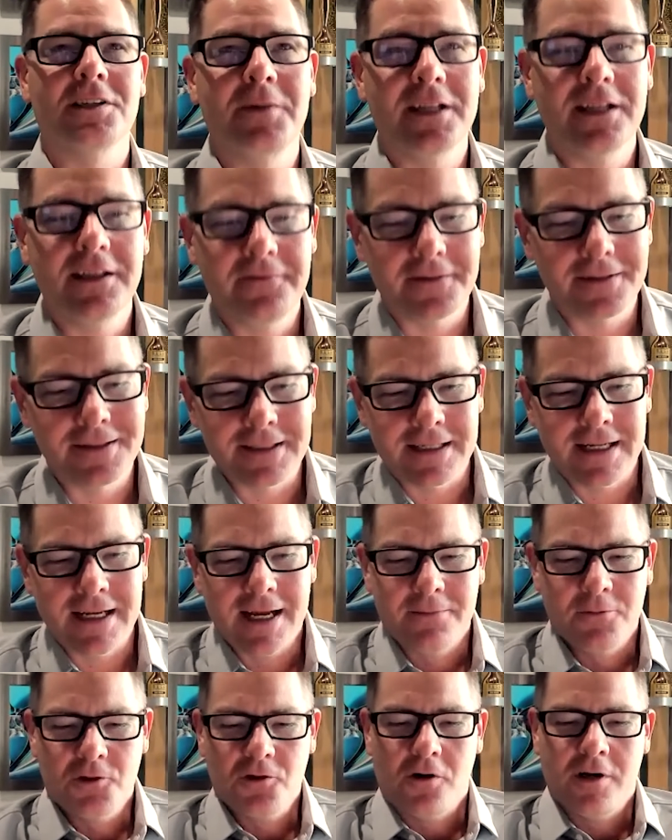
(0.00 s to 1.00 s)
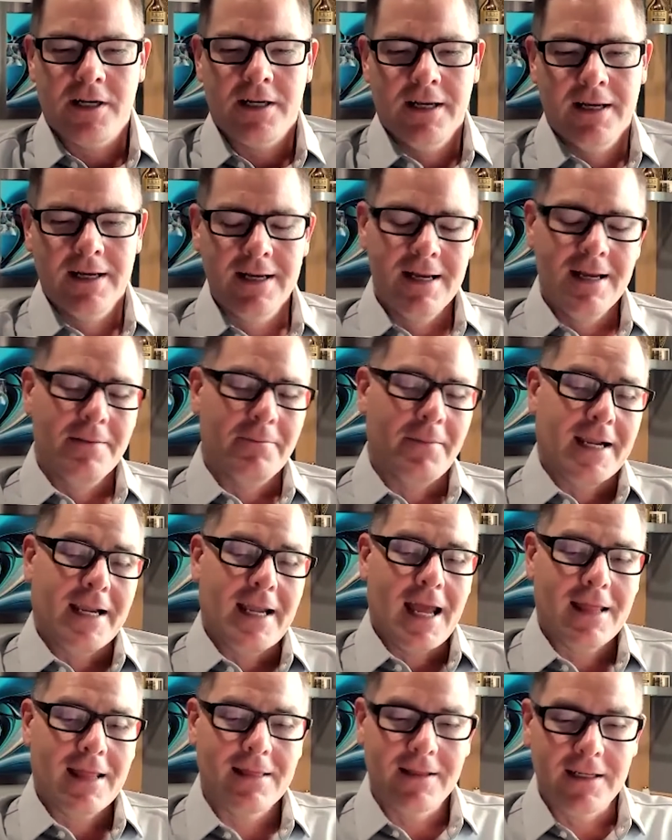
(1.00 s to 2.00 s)
Mitliff, and today I'm joined by
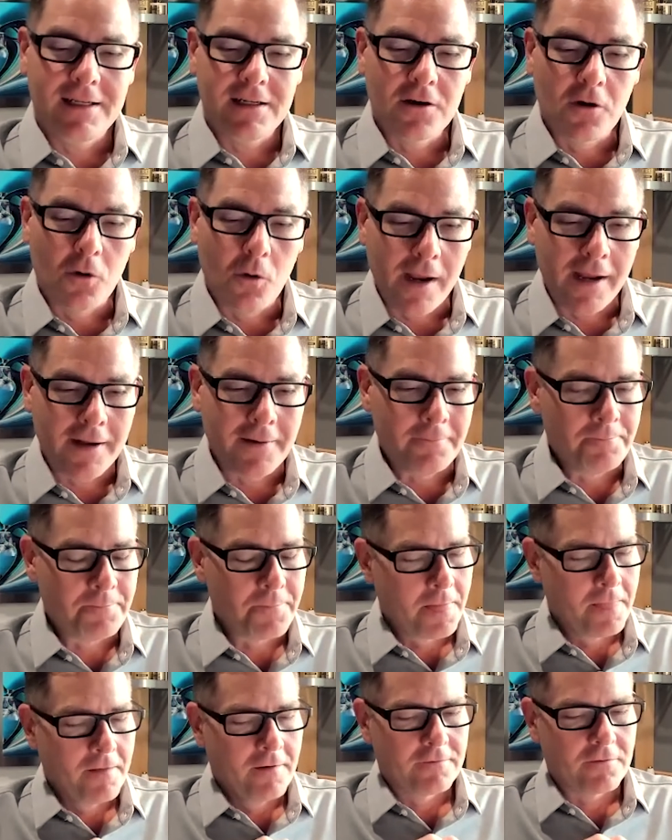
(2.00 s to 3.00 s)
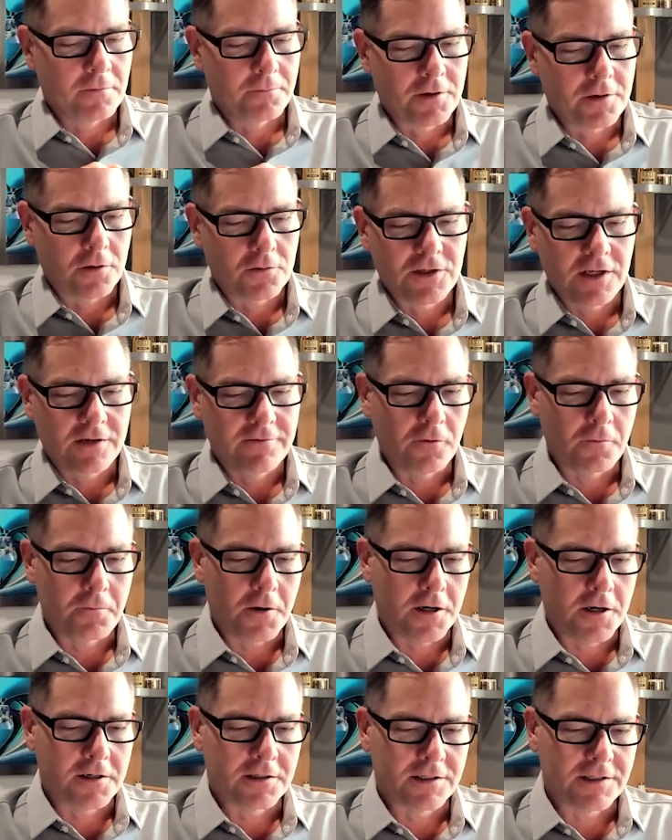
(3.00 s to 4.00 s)
Kathleen Quinn from Pro CFO
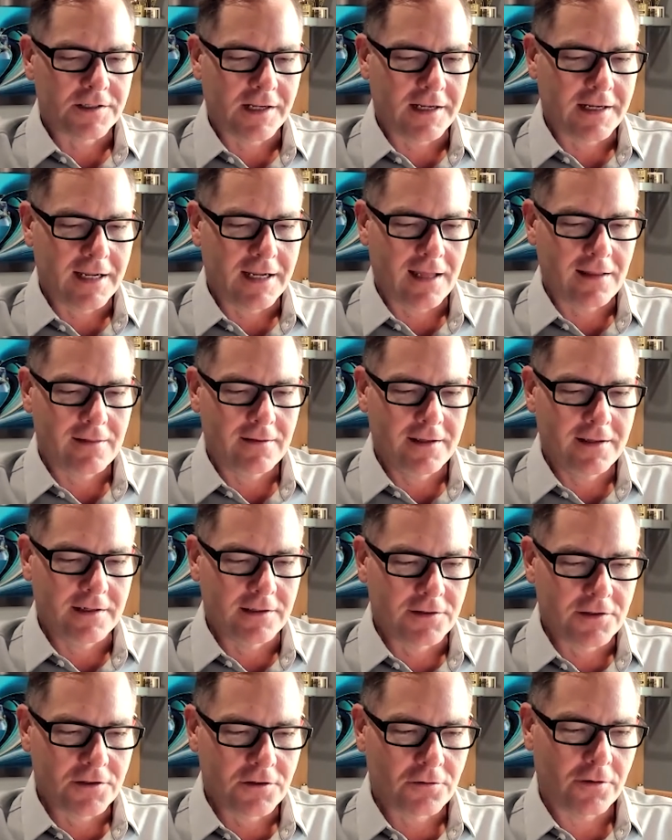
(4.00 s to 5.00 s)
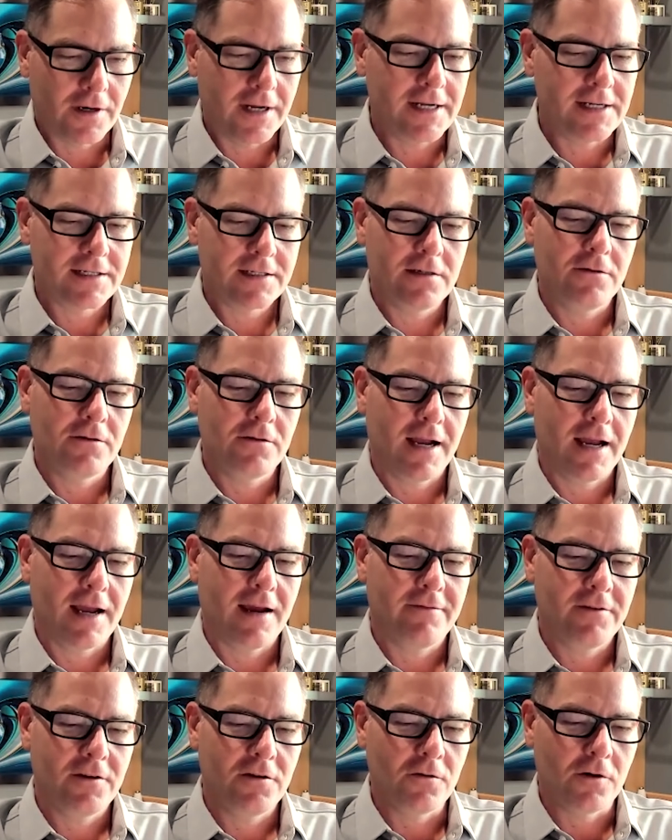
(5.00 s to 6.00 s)
Partners. And Kathleen, it's great to
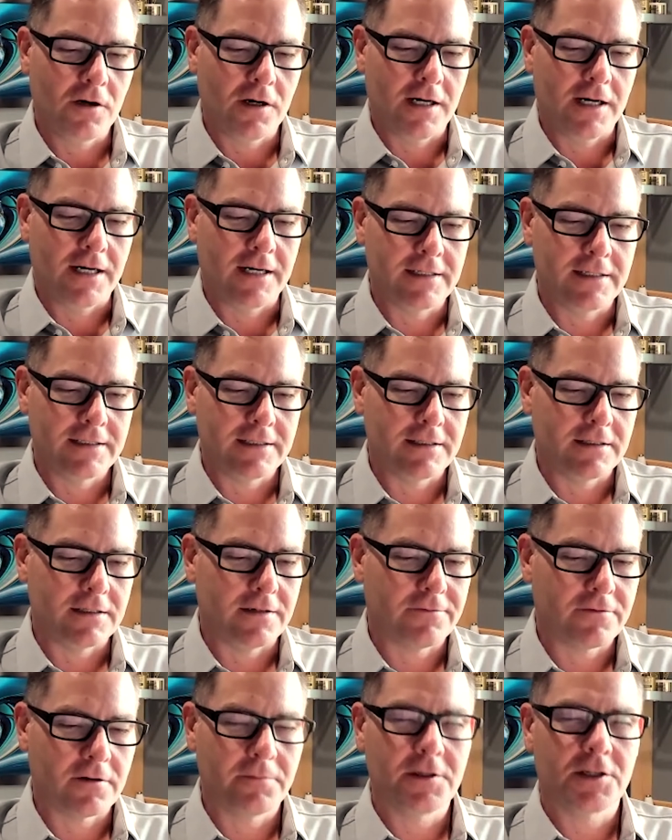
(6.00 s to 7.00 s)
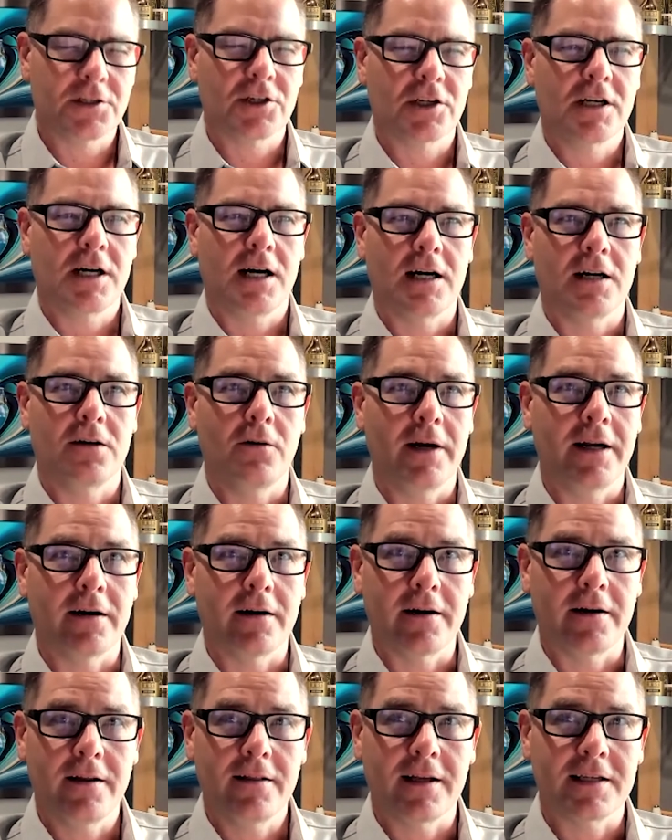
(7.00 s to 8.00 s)
have you on uh, from the Chicago
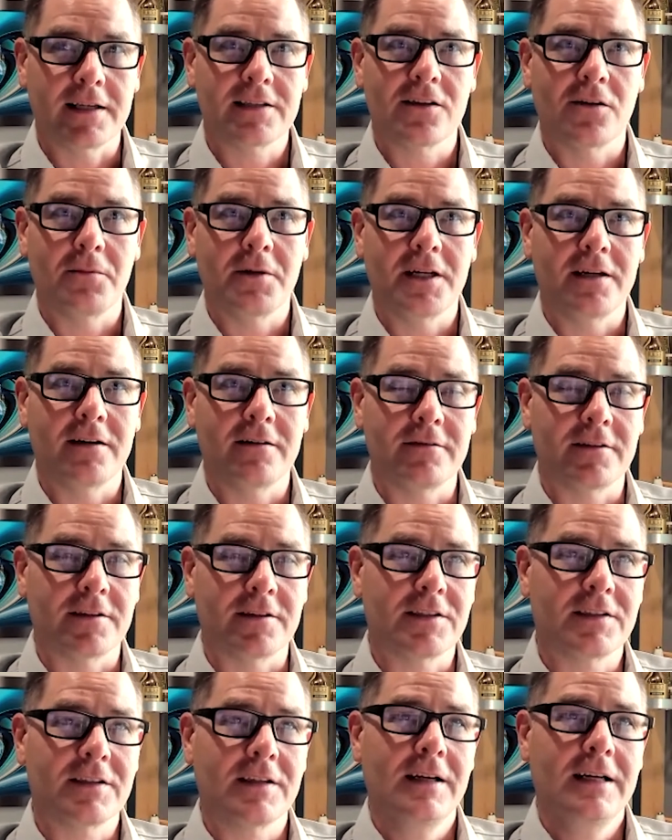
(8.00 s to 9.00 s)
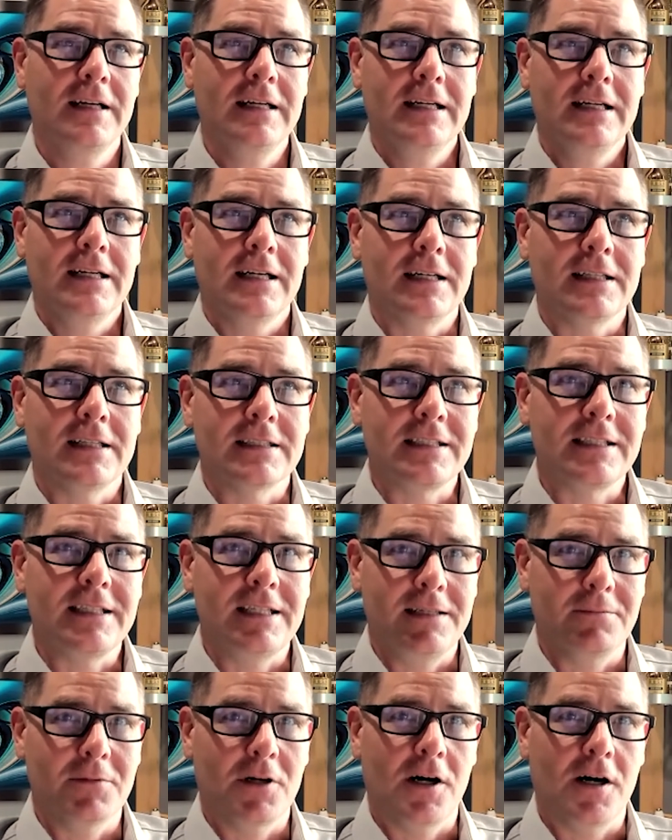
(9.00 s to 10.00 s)
area, like so many of us on the
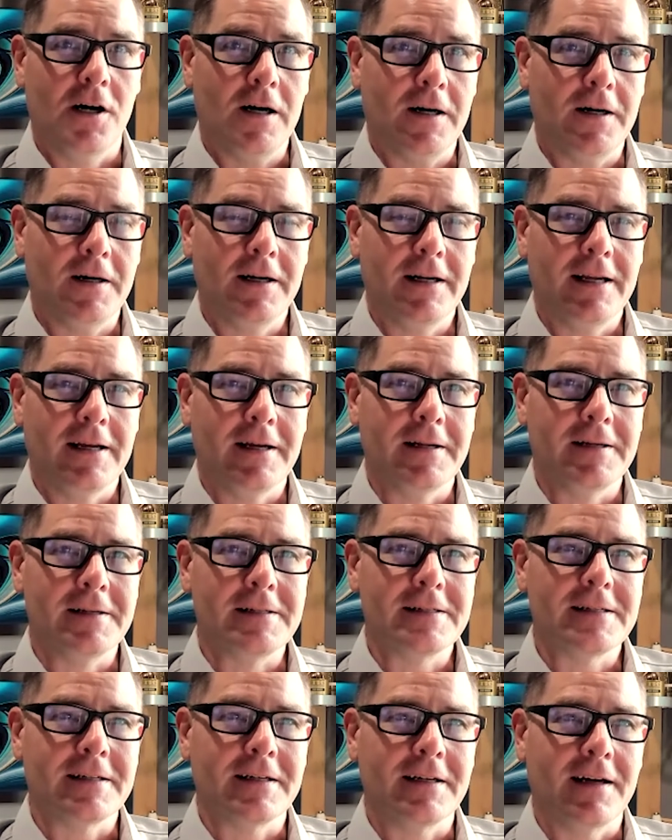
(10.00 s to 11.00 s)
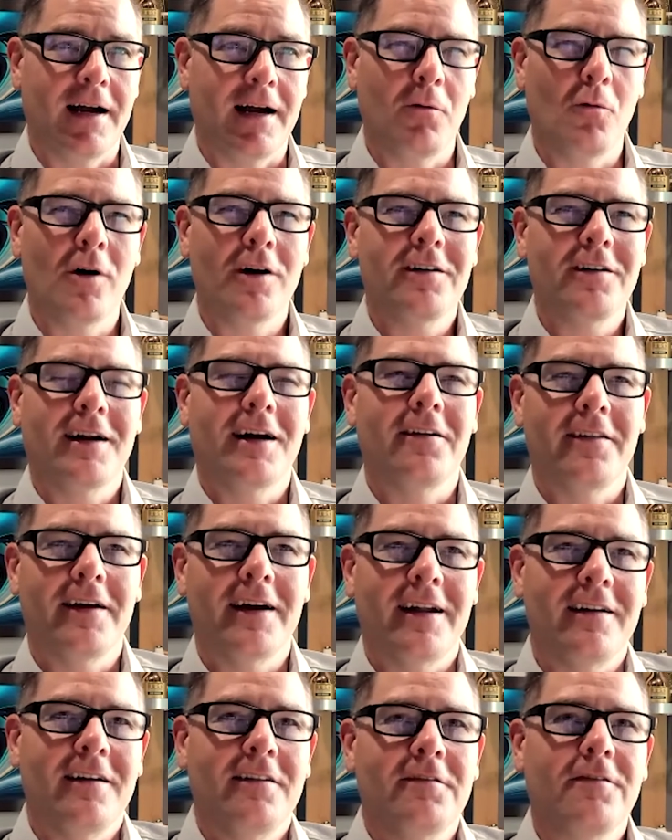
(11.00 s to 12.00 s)
team are. And uh, I wonder how
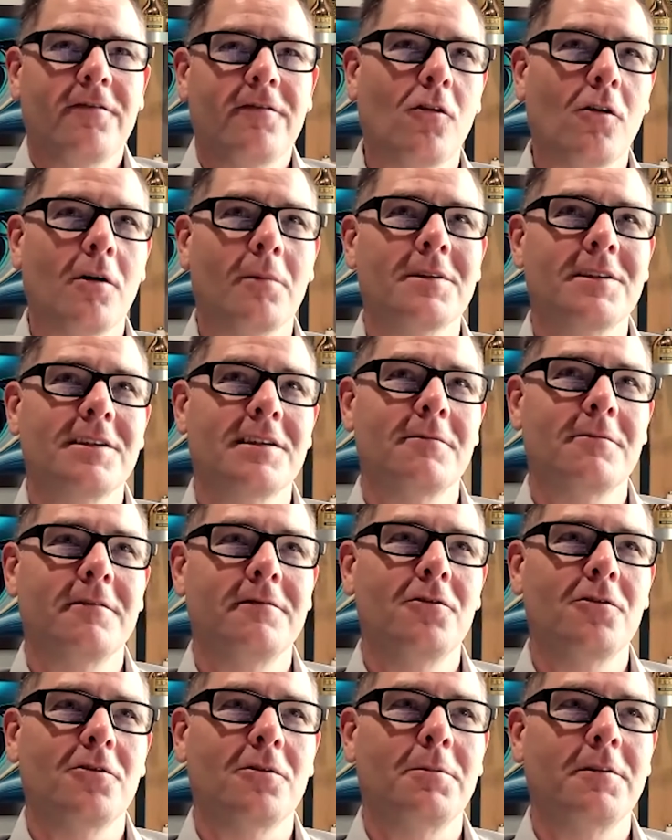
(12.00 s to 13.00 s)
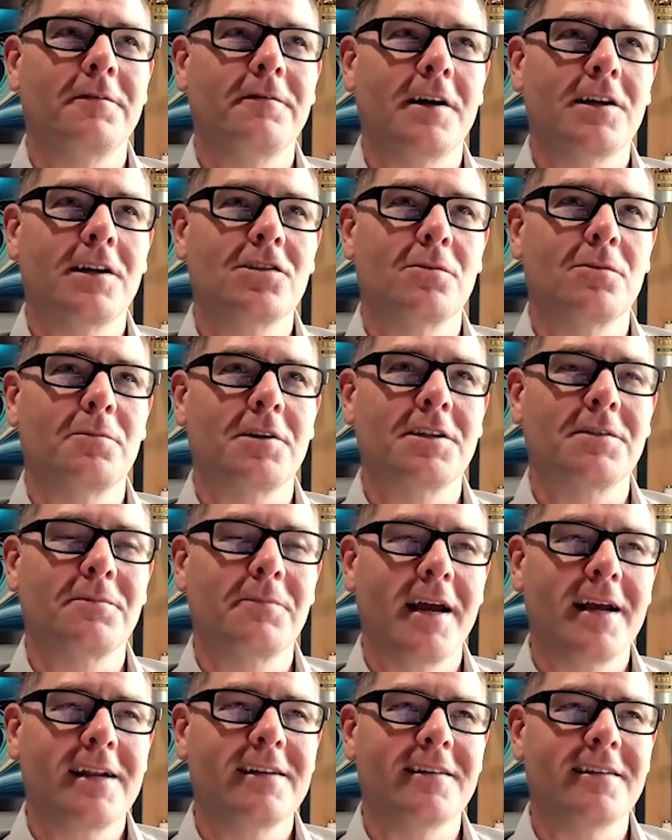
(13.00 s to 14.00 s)
that informs some of your professional
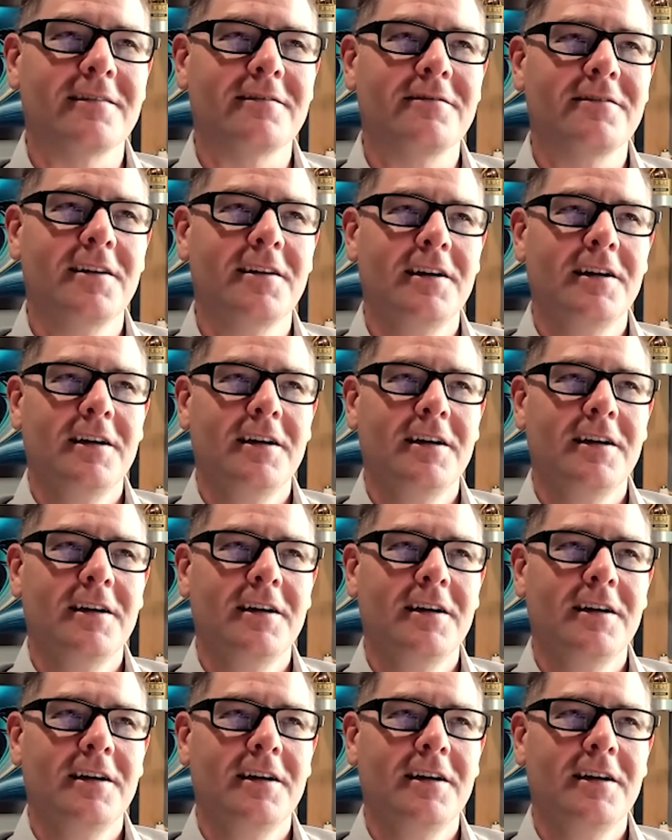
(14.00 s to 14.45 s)
perspective